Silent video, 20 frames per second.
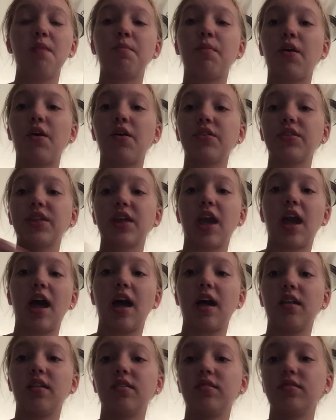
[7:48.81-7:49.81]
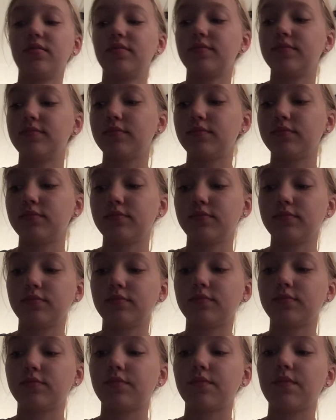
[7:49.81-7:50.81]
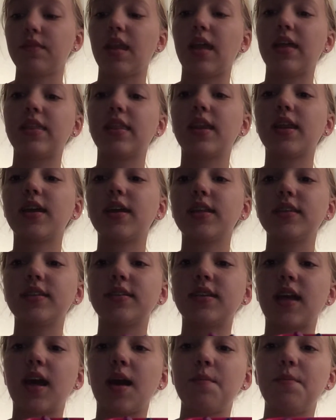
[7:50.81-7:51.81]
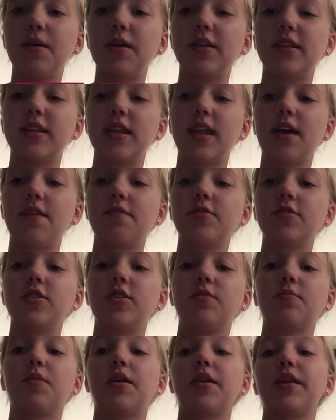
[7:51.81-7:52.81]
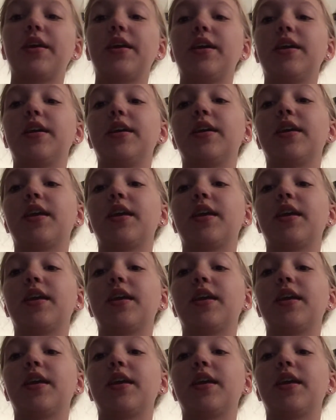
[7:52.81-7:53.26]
I'm Paul the cat. And then I got this cup. It did have a gem on it.